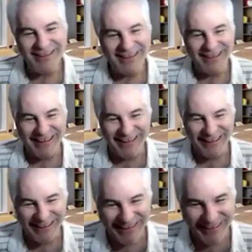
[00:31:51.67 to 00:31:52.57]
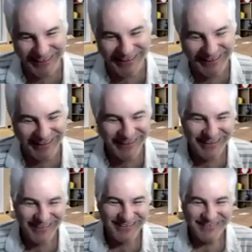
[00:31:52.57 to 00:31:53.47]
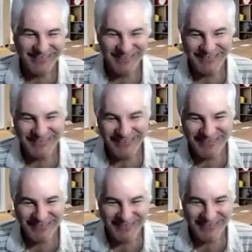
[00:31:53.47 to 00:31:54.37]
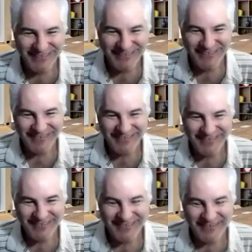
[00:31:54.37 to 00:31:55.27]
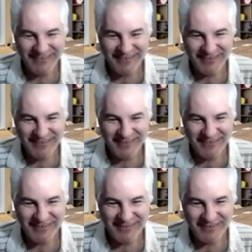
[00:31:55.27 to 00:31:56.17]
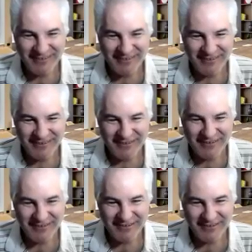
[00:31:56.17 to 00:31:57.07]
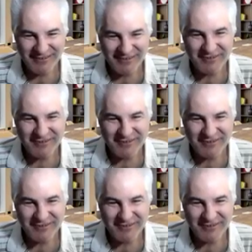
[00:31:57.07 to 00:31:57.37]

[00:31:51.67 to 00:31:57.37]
The person shown says nothing.